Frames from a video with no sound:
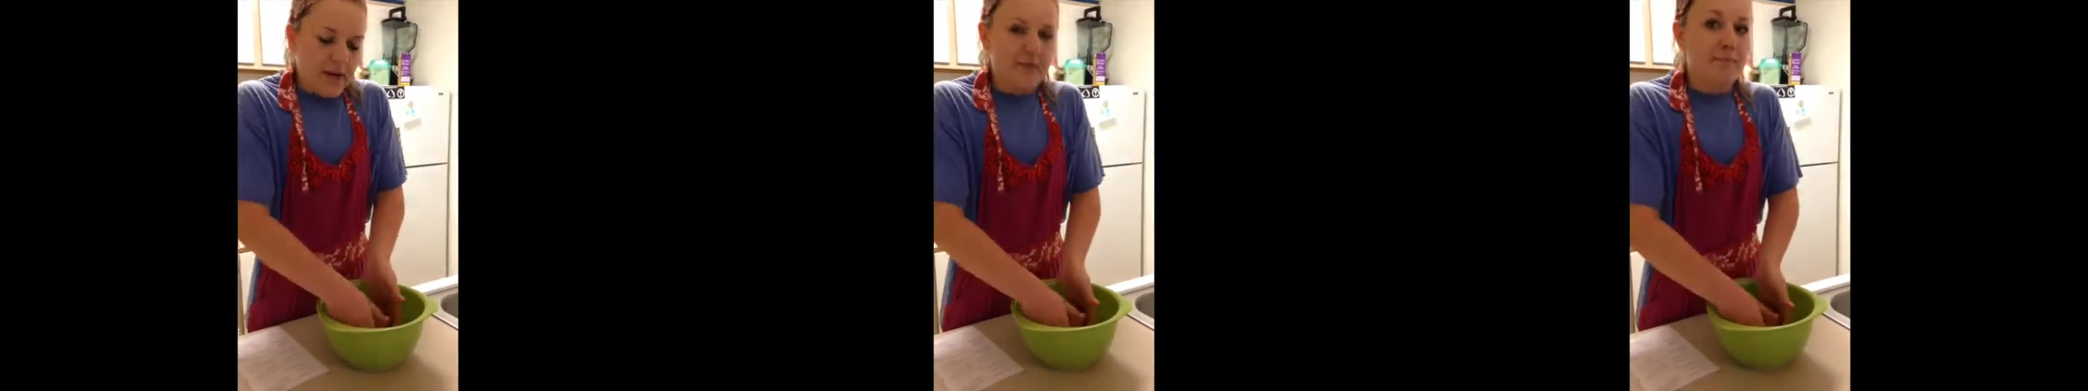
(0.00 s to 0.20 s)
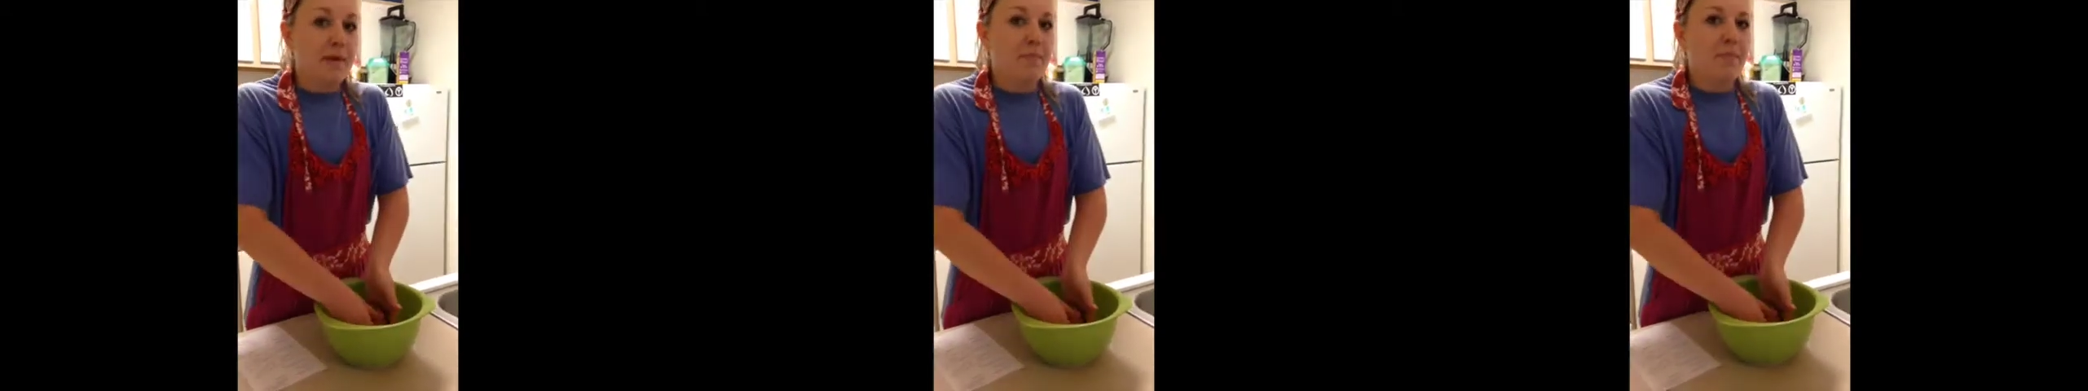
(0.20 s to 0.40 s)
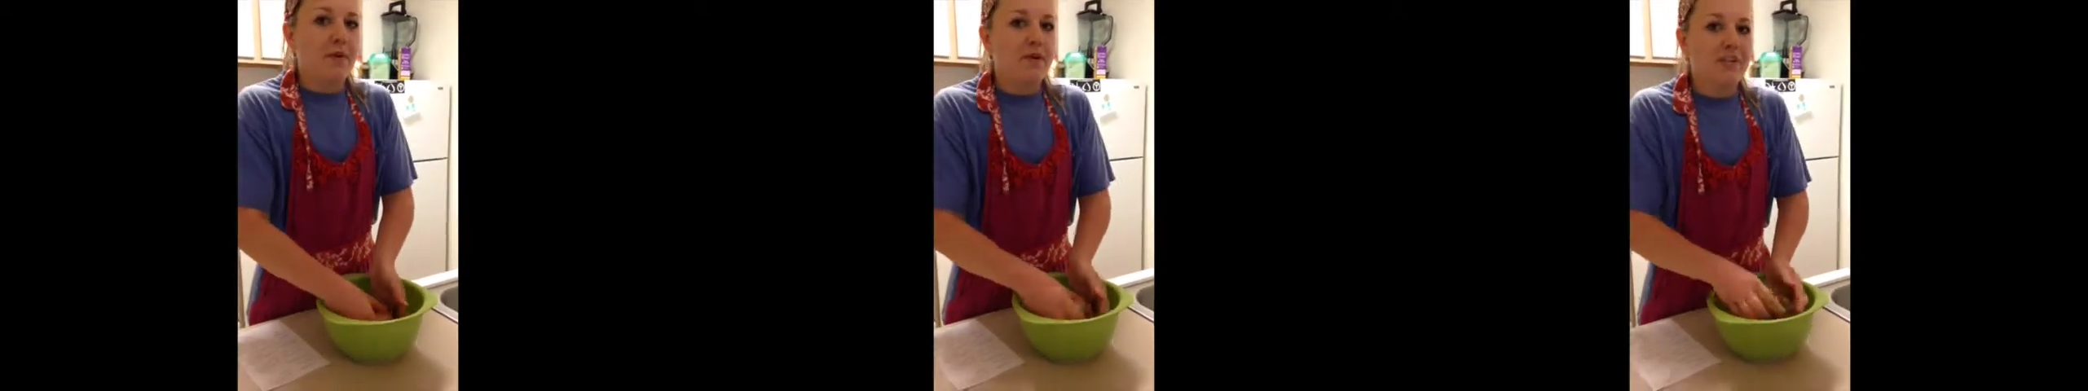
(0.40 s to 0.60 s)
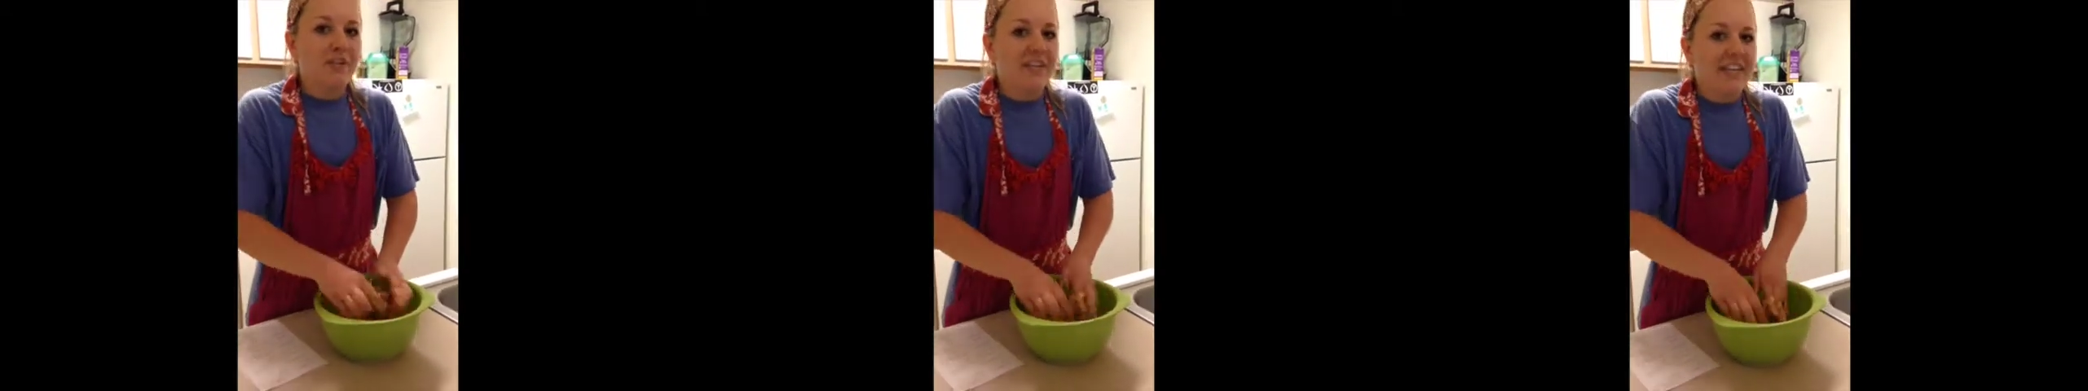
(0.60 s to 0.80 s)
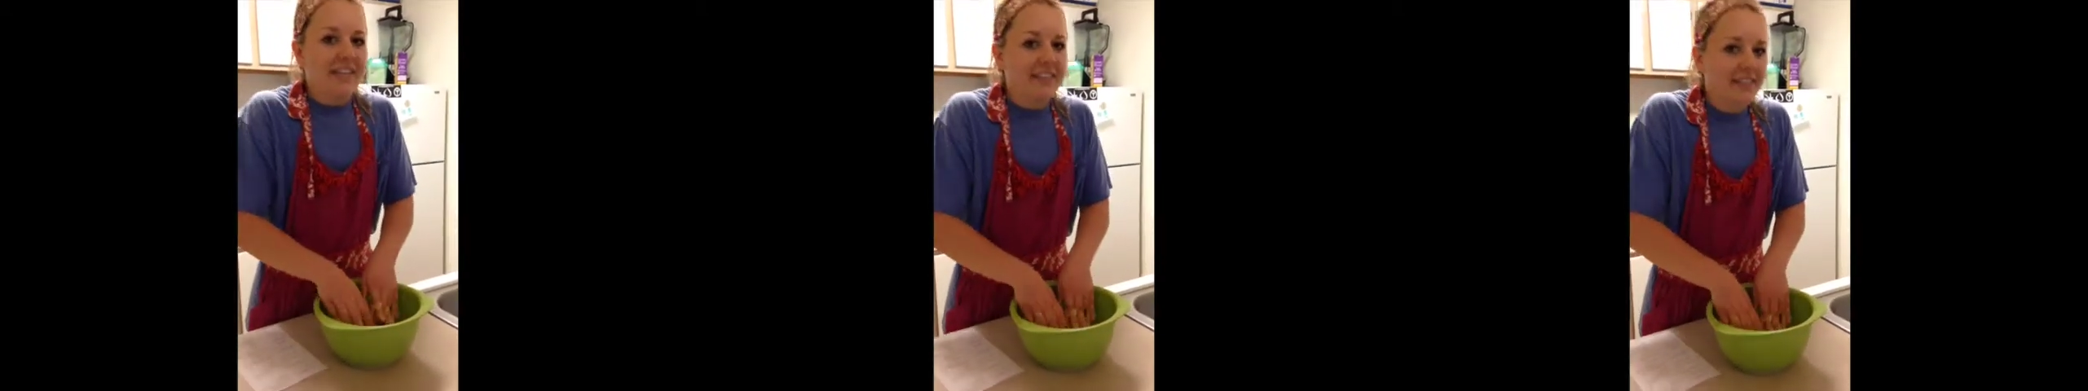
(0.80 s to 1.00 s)
And meatballs
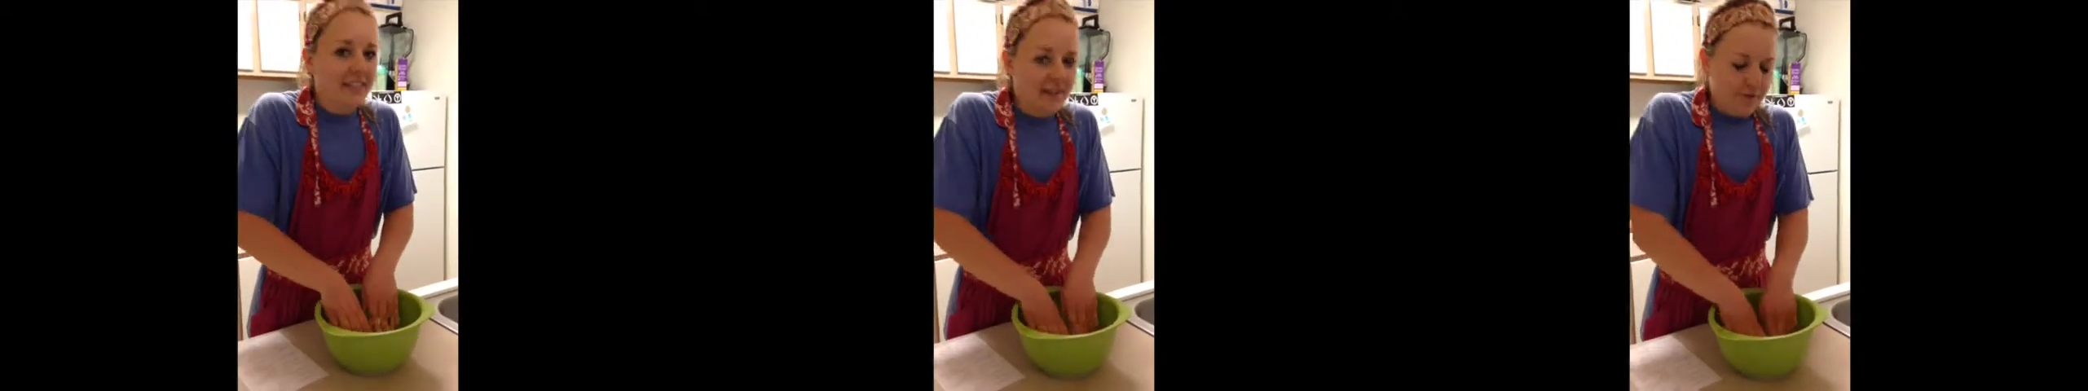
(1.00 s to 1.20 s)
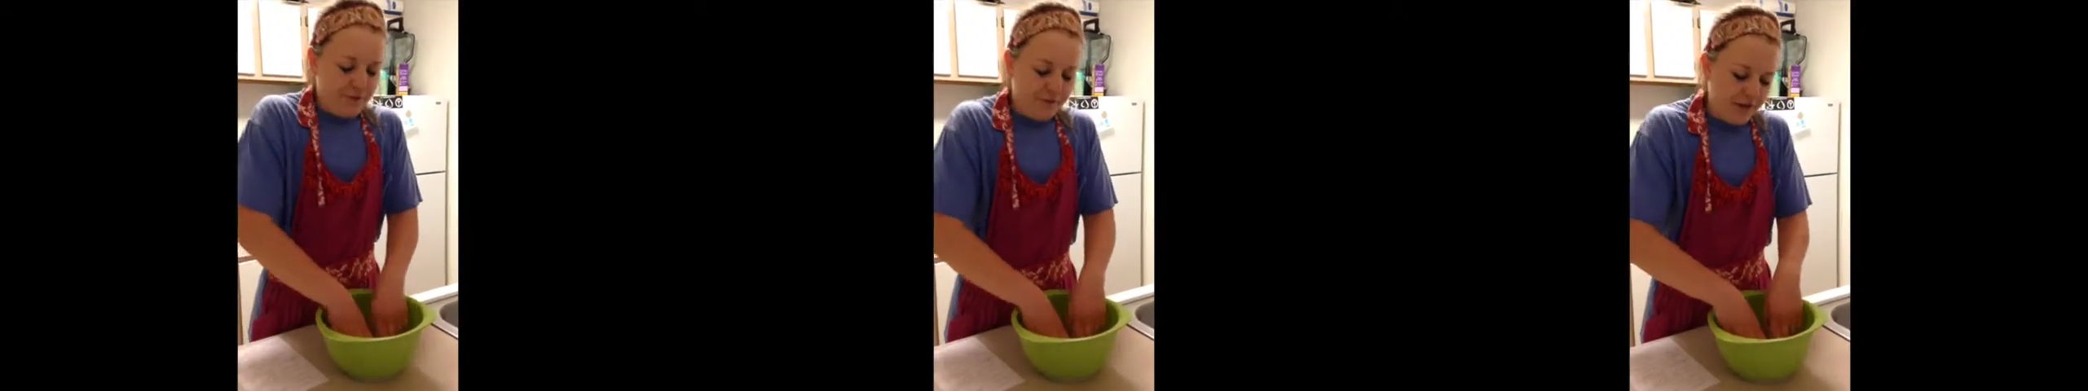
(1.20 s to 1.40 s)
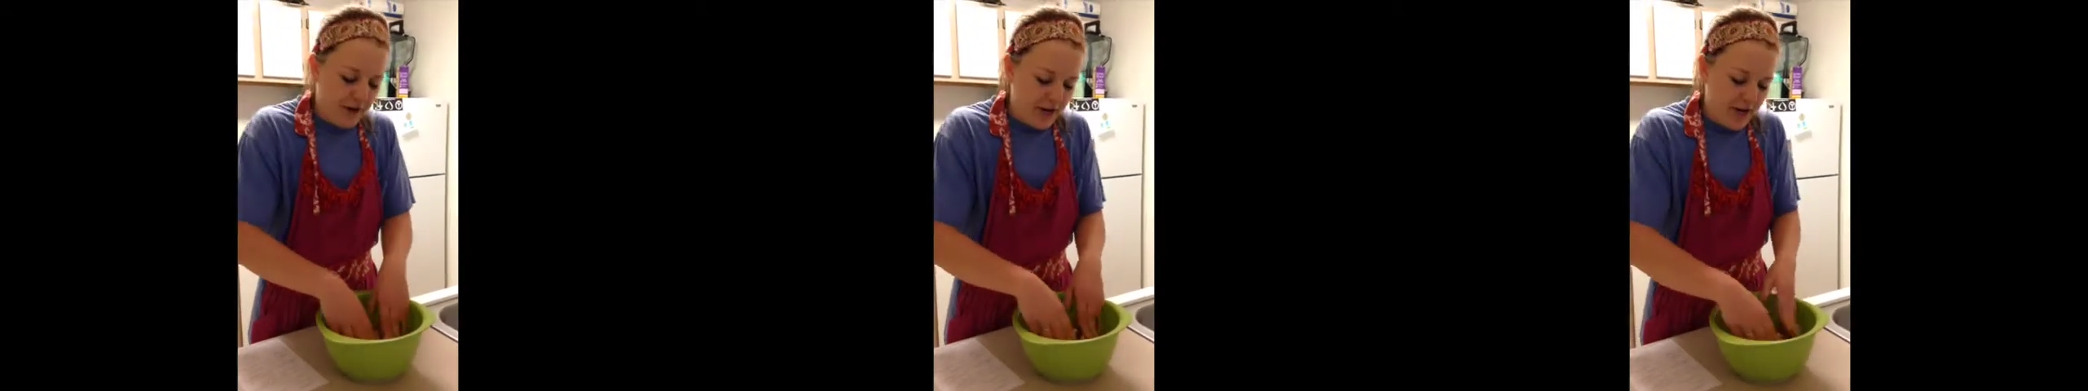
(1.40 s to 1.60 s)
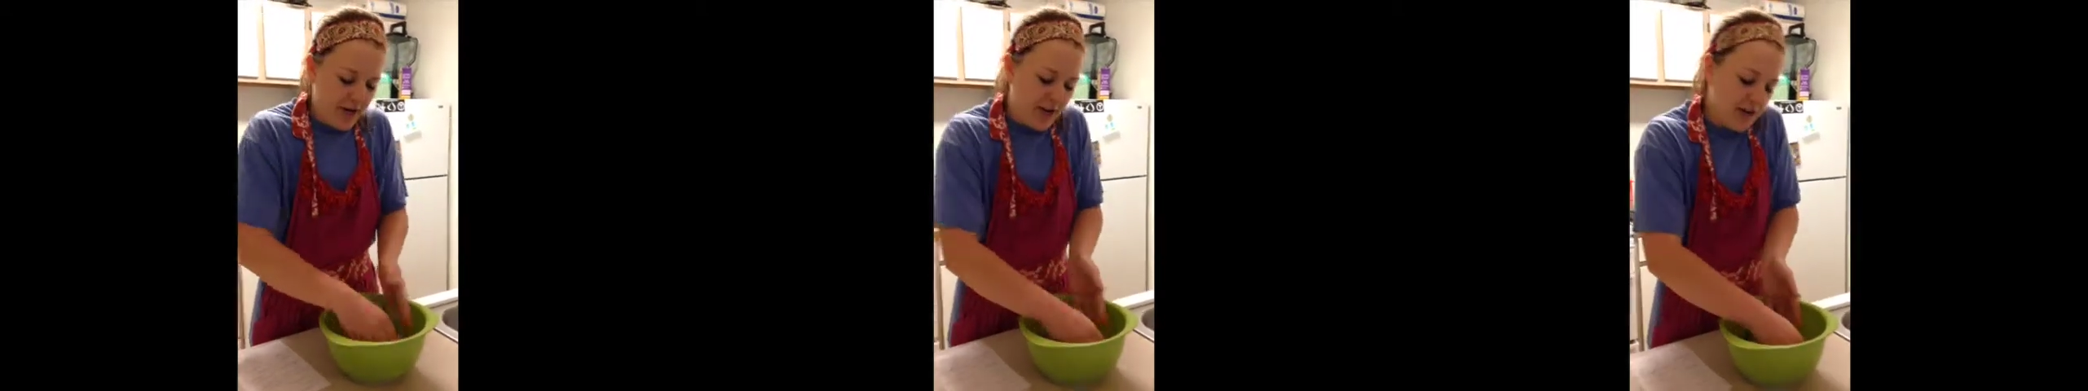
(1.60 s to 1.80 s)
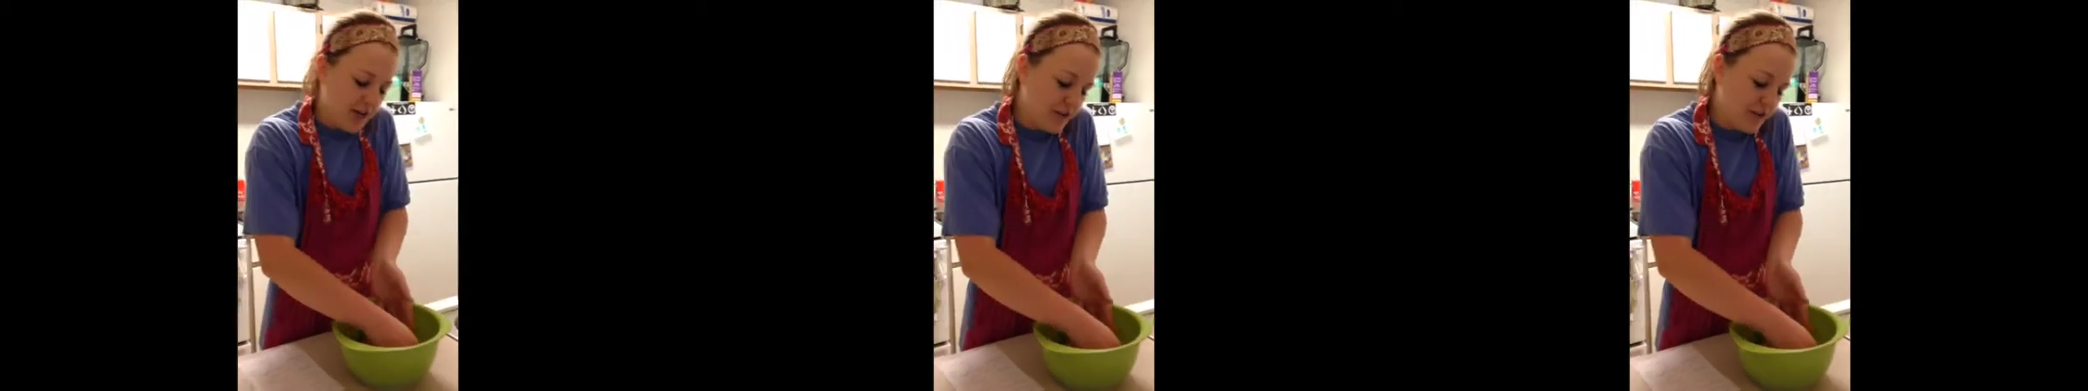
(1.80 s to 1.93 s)
are easy and fun.